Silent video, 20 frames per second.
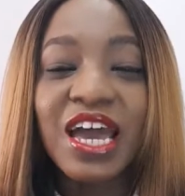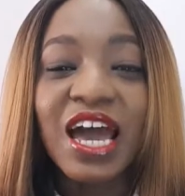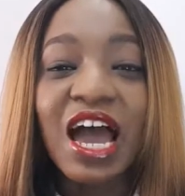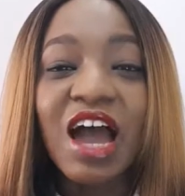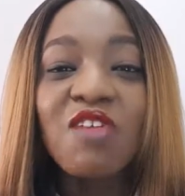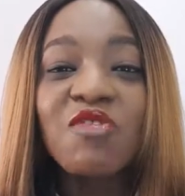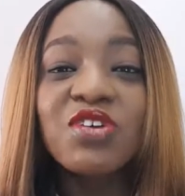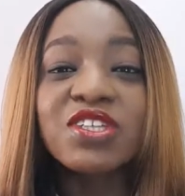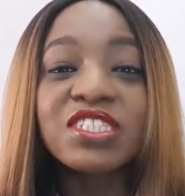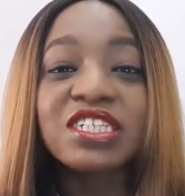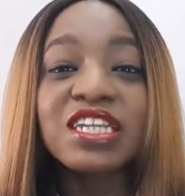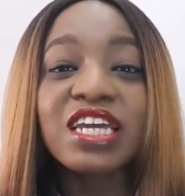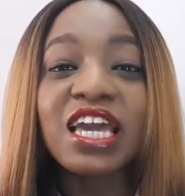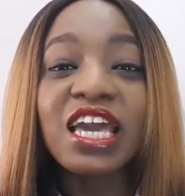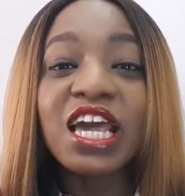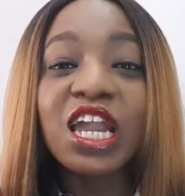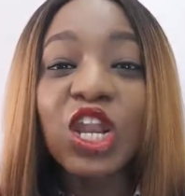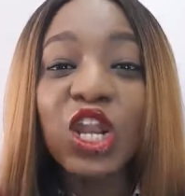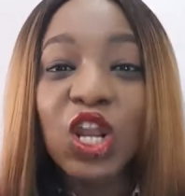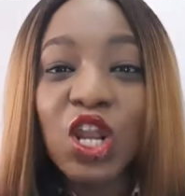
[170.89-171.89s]
I've written
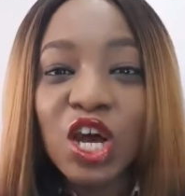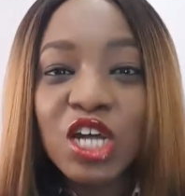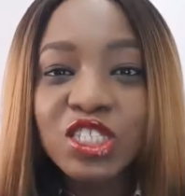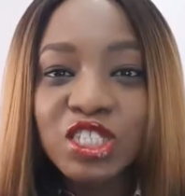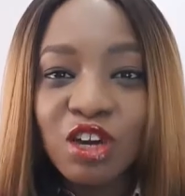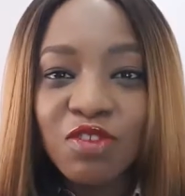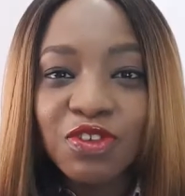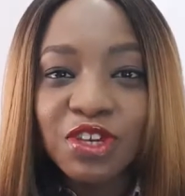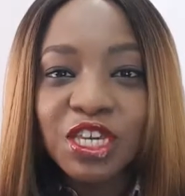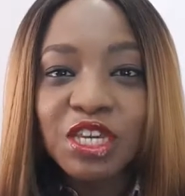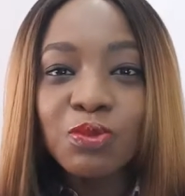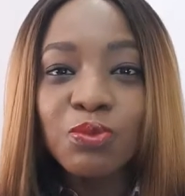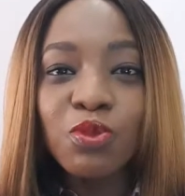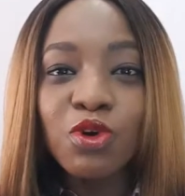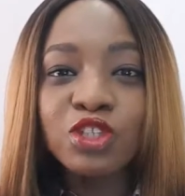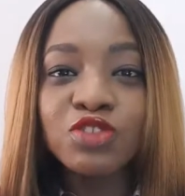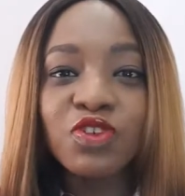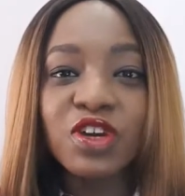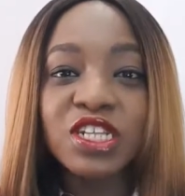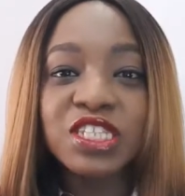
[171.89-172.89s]
a lot of
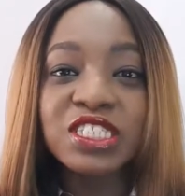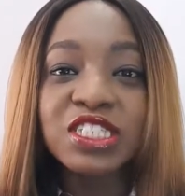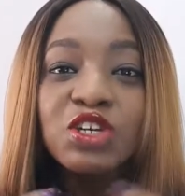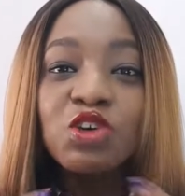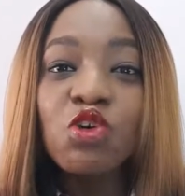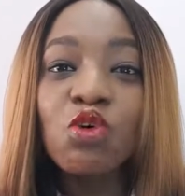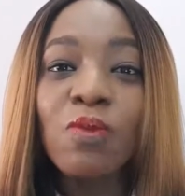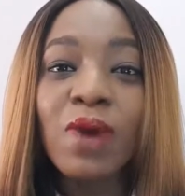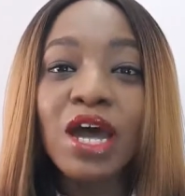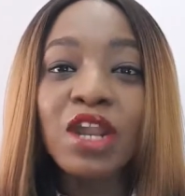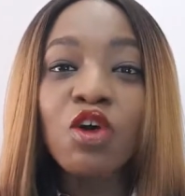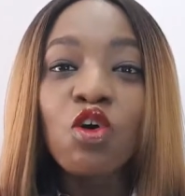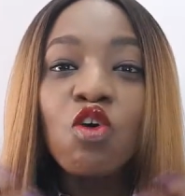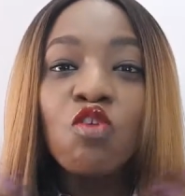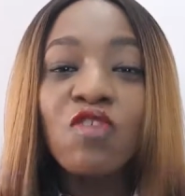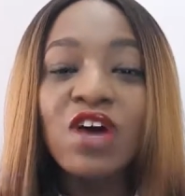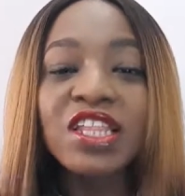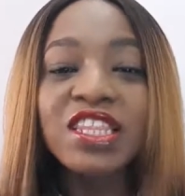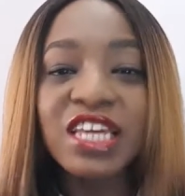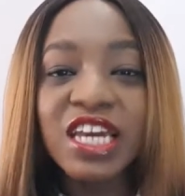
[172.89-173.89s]
ebooks for the single man
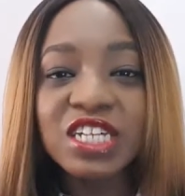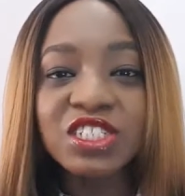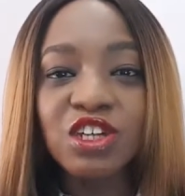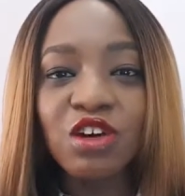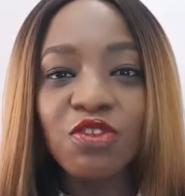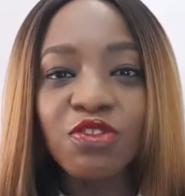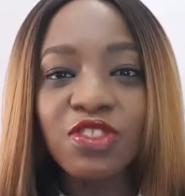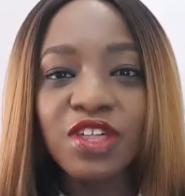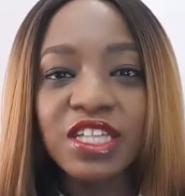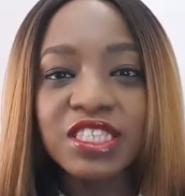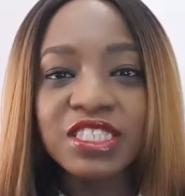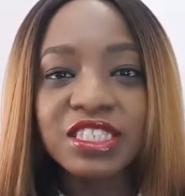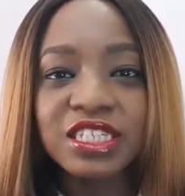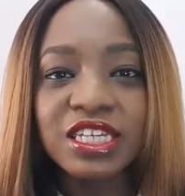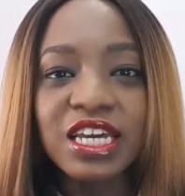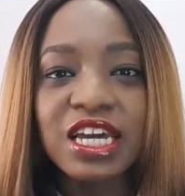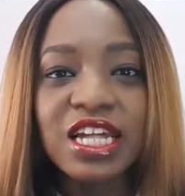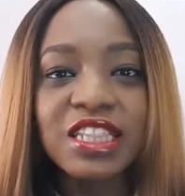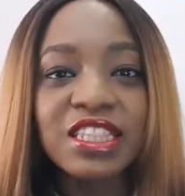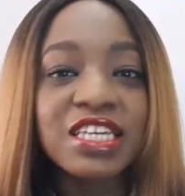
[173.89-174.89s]
over the age of thirty.
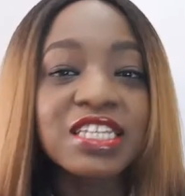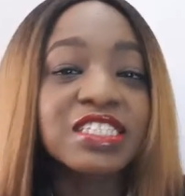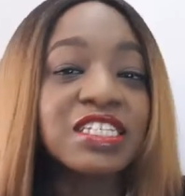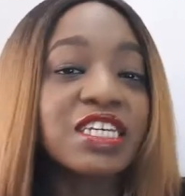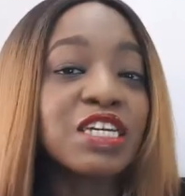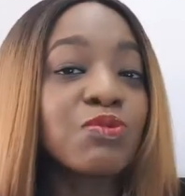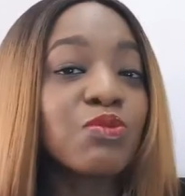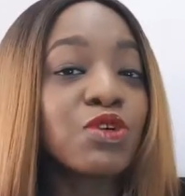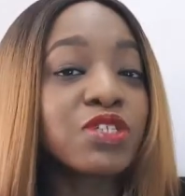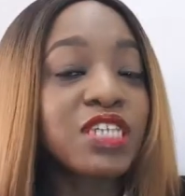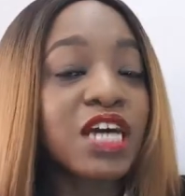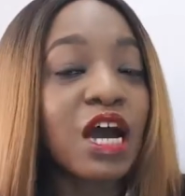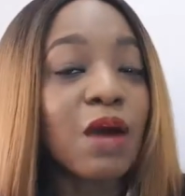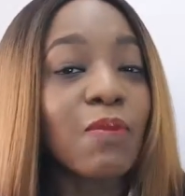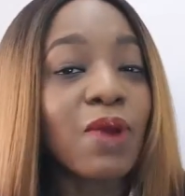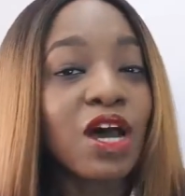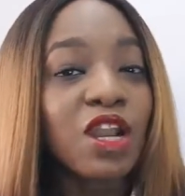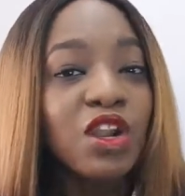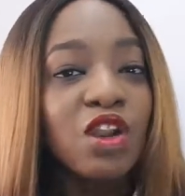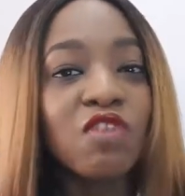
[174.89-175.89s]
These ebooks are
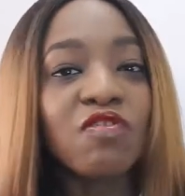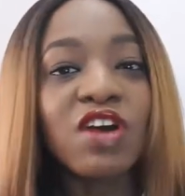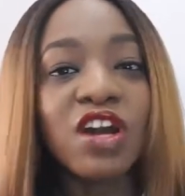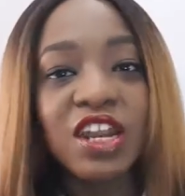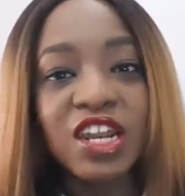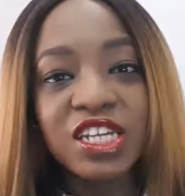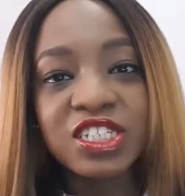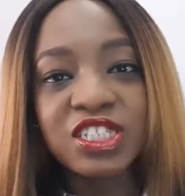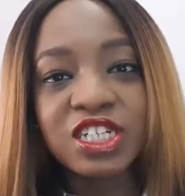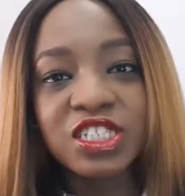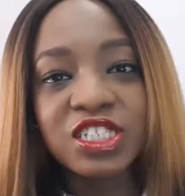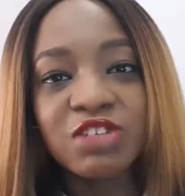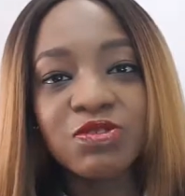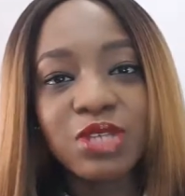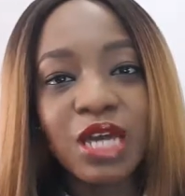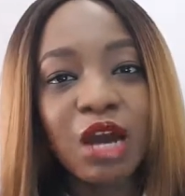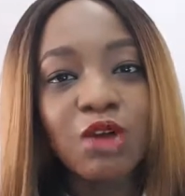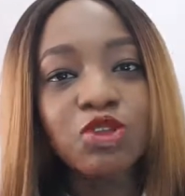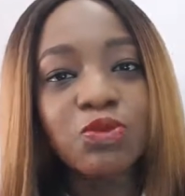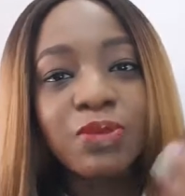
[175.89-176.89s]
about love and relationships,
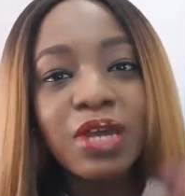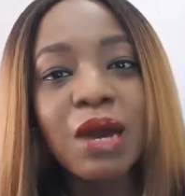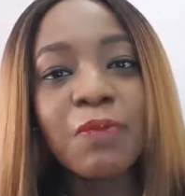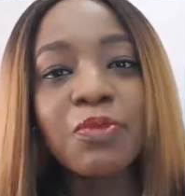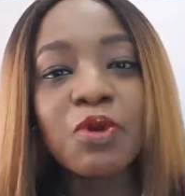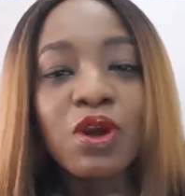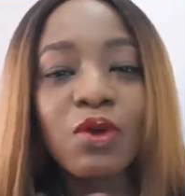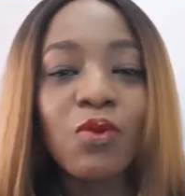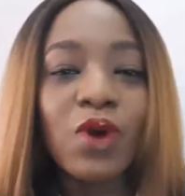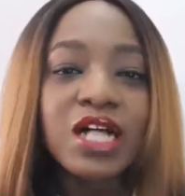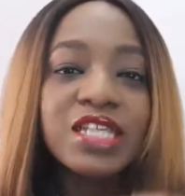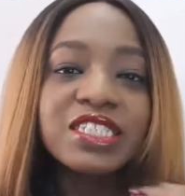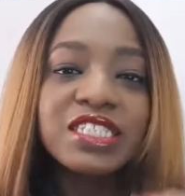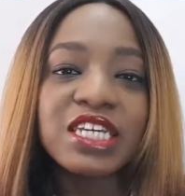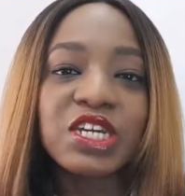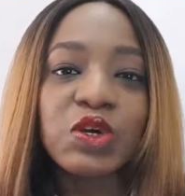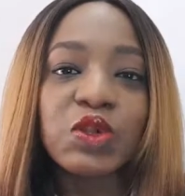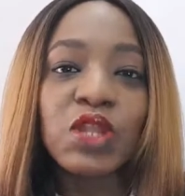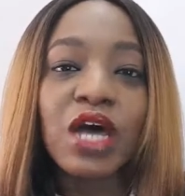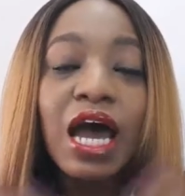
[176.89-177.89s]
how to be happy while
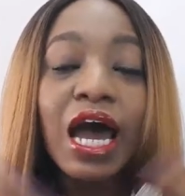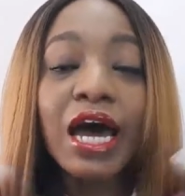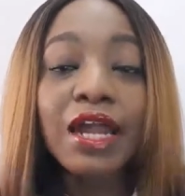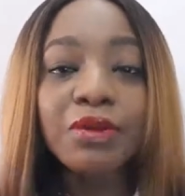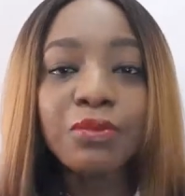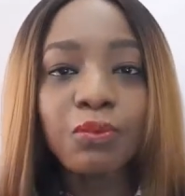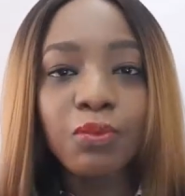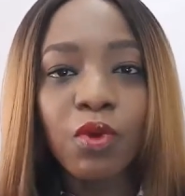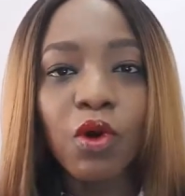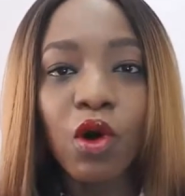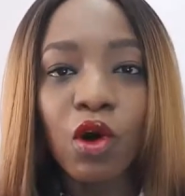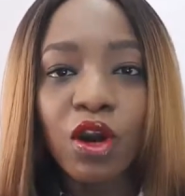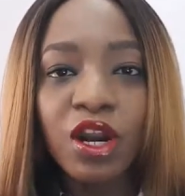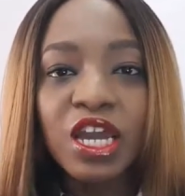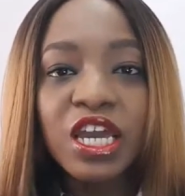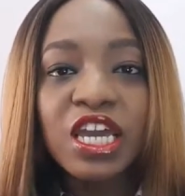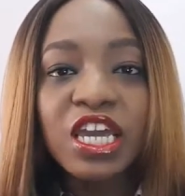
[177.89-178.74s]
single, and more.